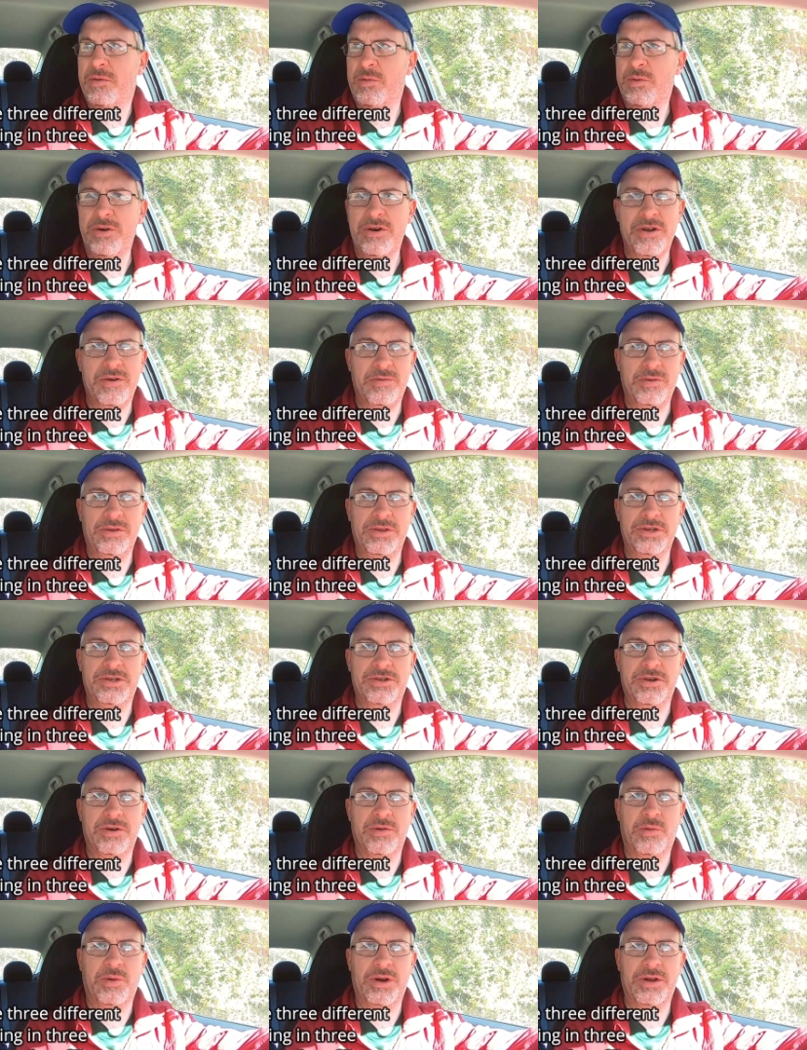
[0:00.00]
we're not really
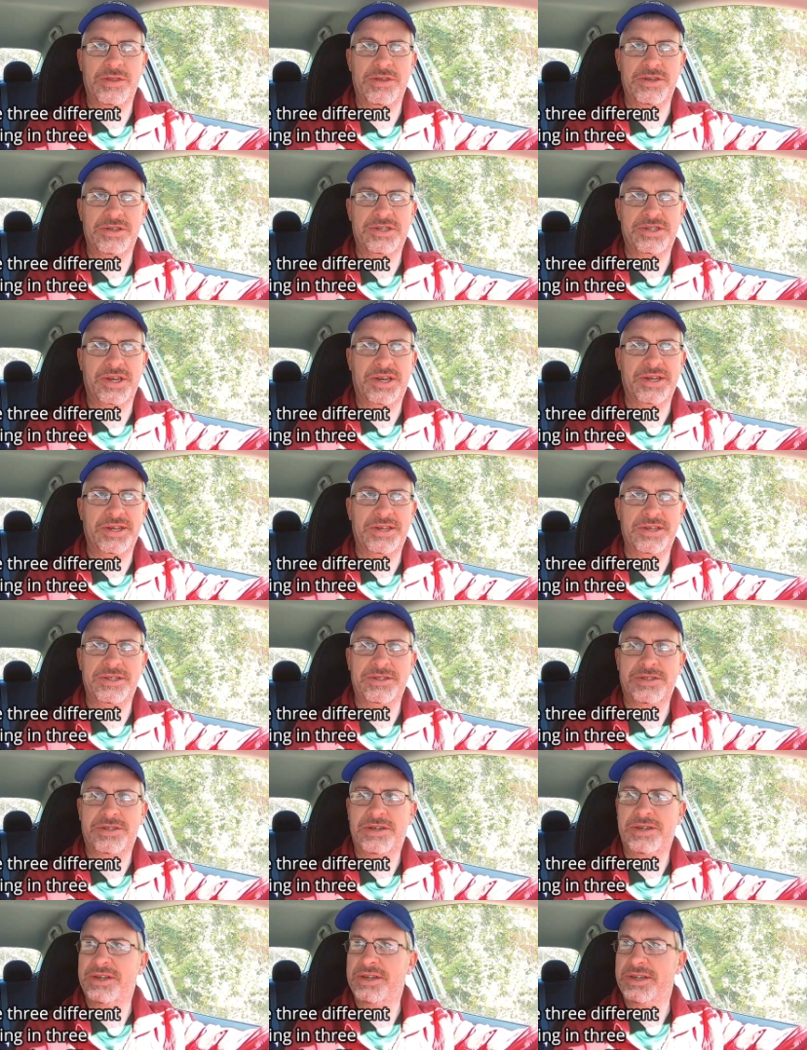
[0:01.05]
sure where this site
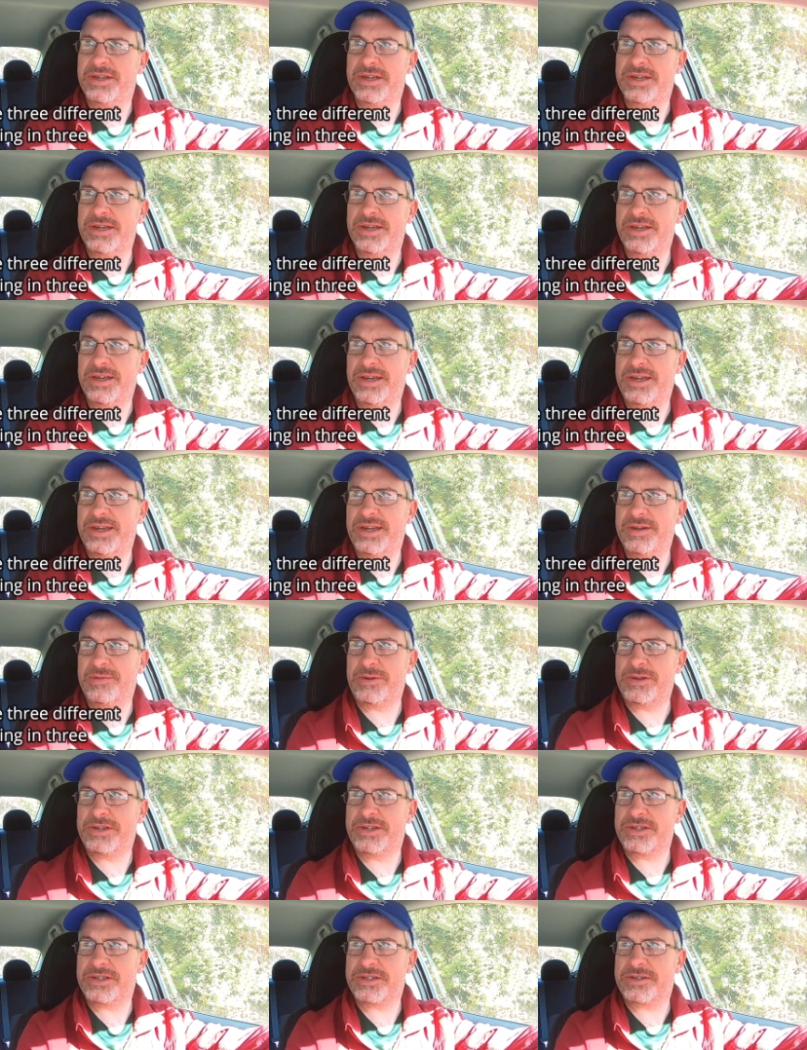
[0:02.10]
is, and
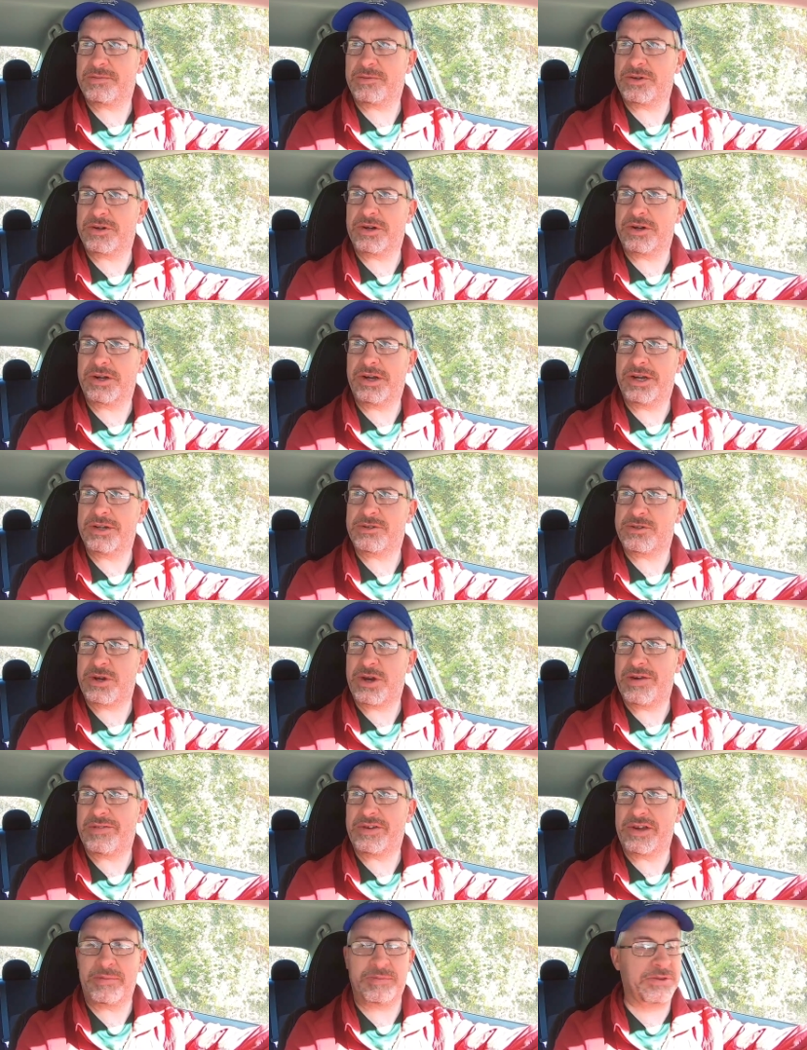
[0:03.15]
we just were
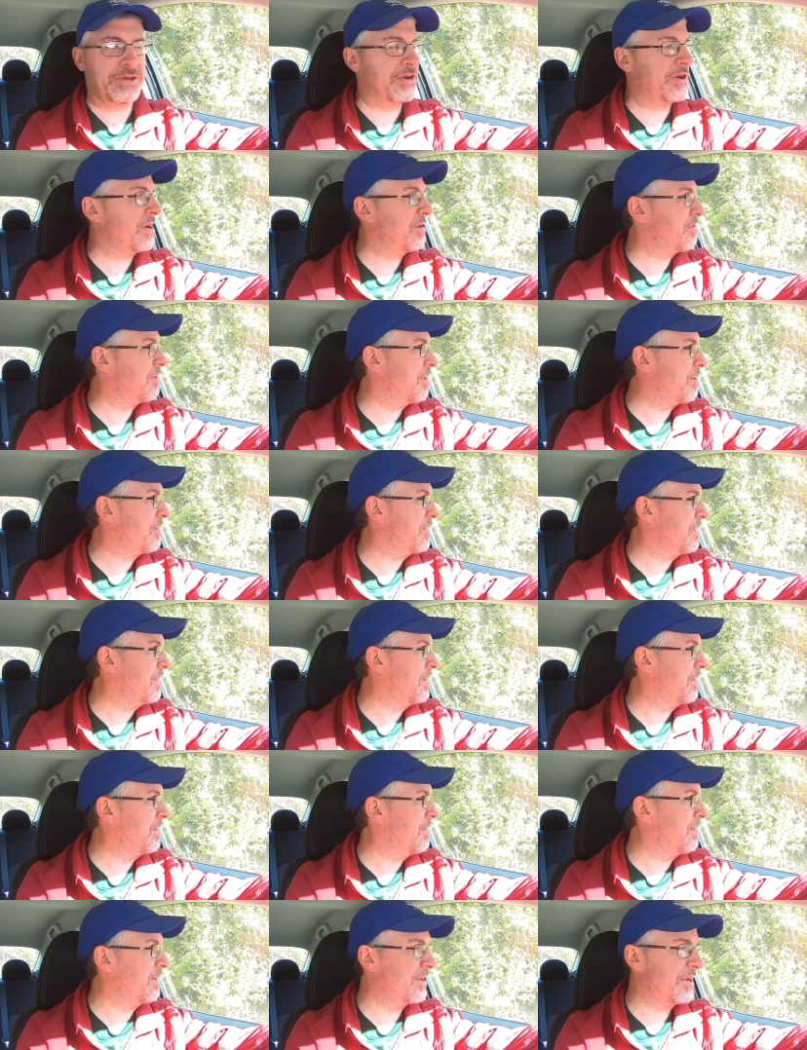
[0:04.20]
driving up the dirt road
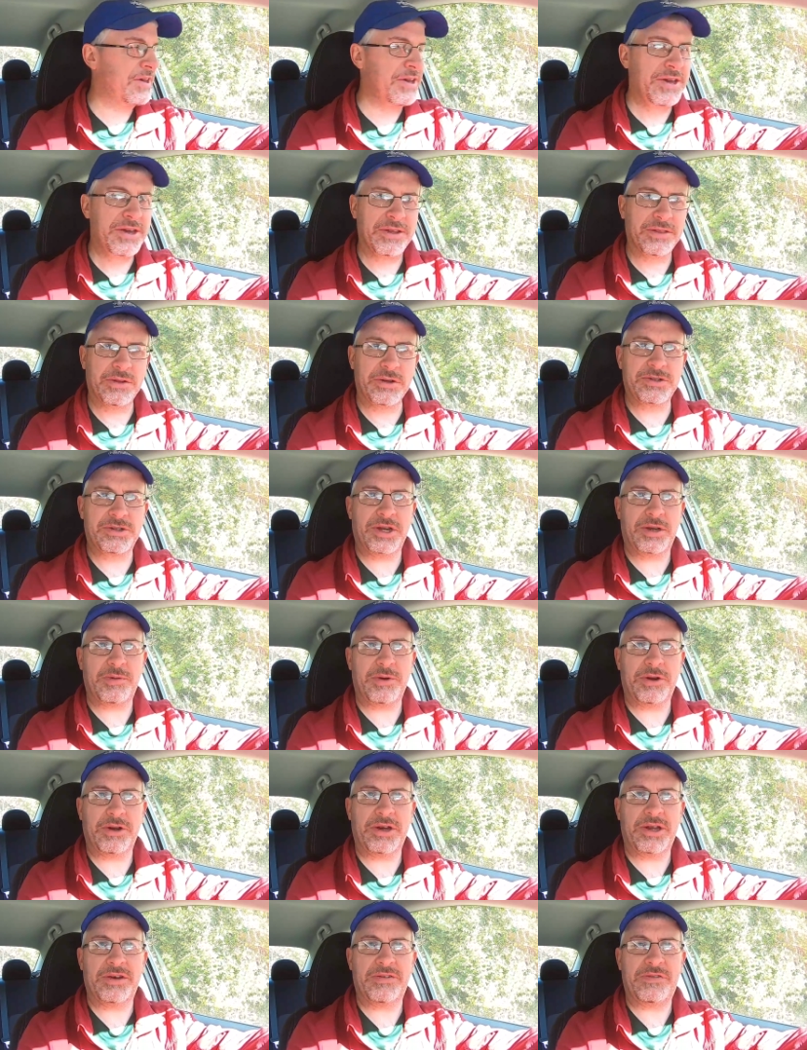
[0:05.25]
here, and looked like we
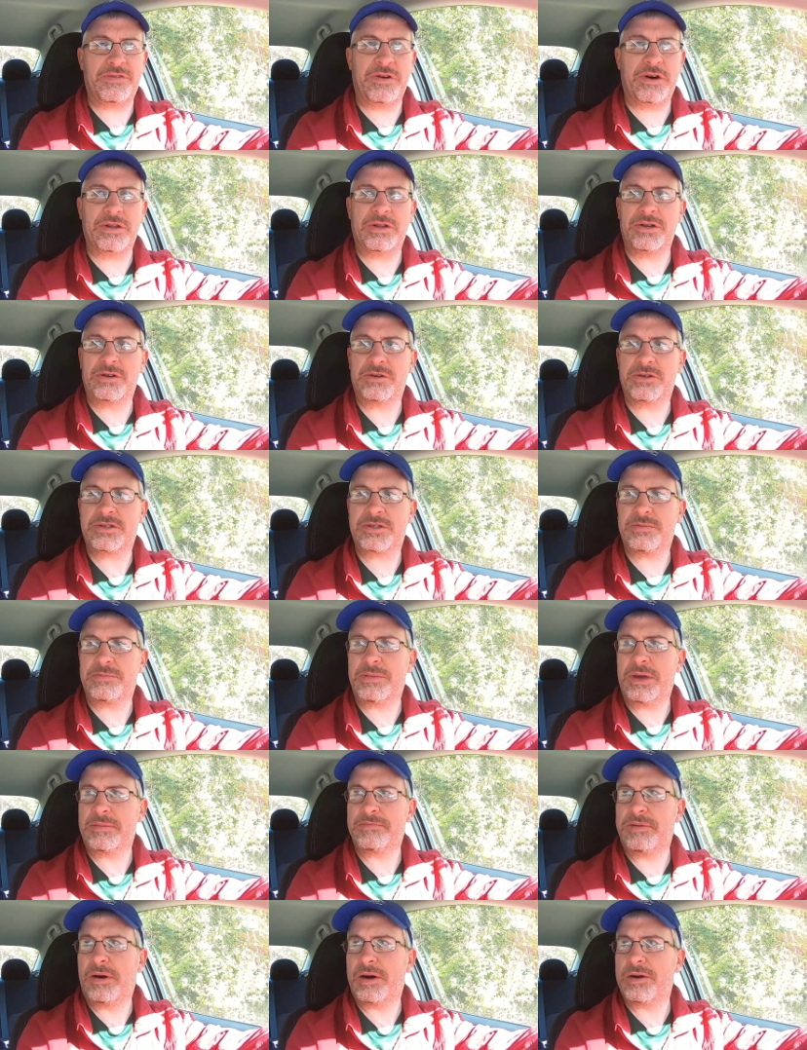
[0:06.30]
were going to fall into some
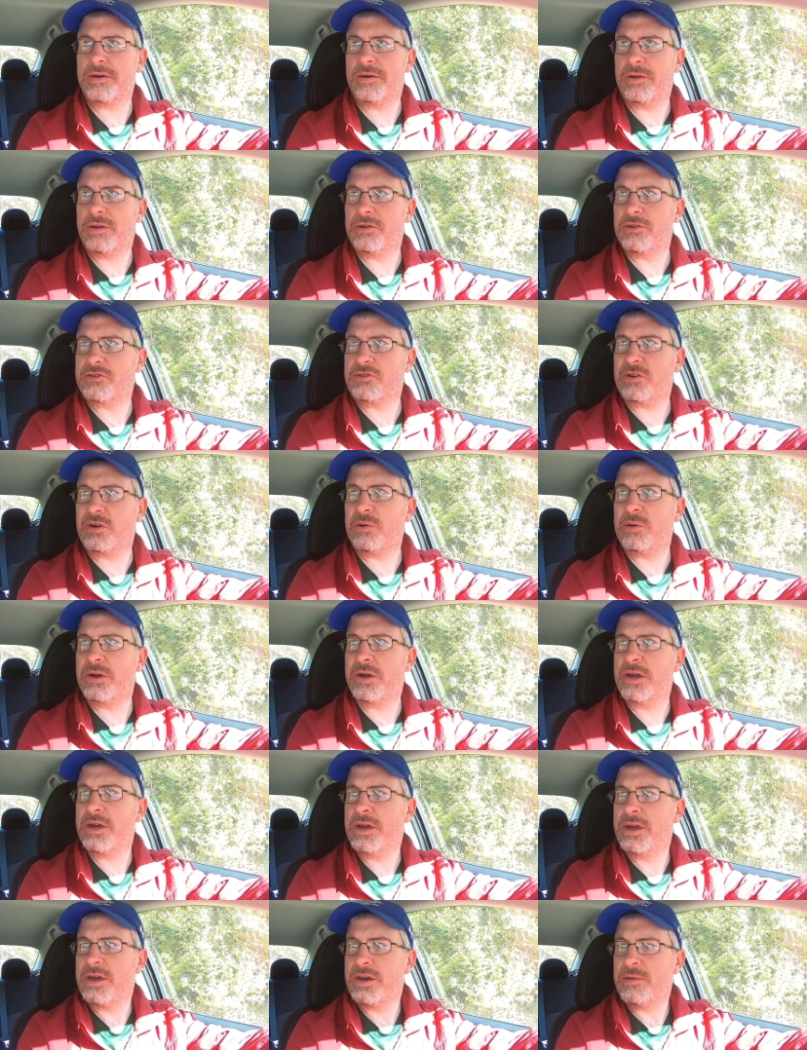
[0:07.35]
big potholes, so
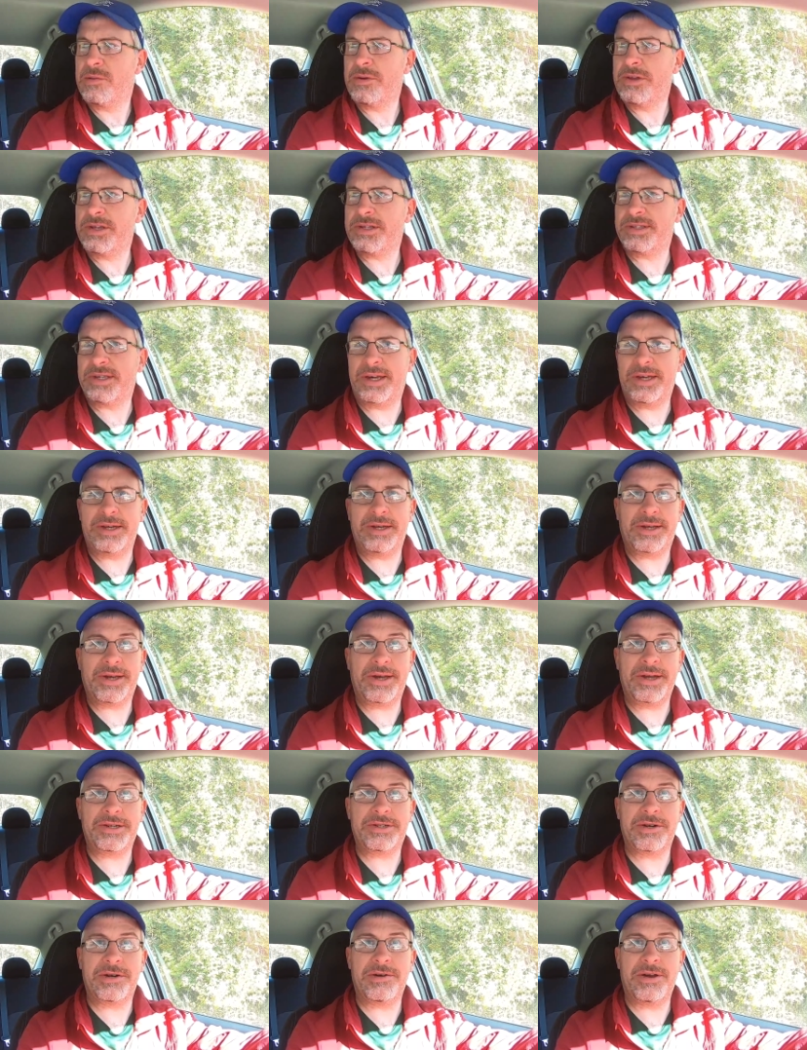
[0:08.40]
we decided to
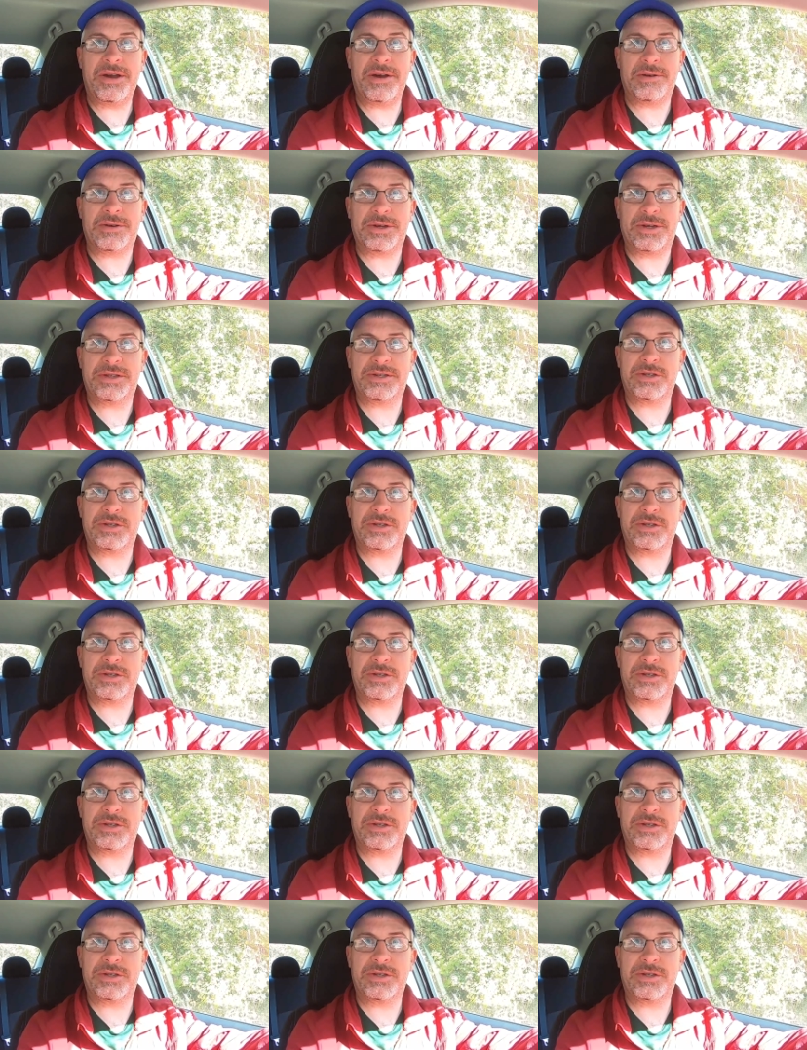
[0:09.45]
kind of turn around.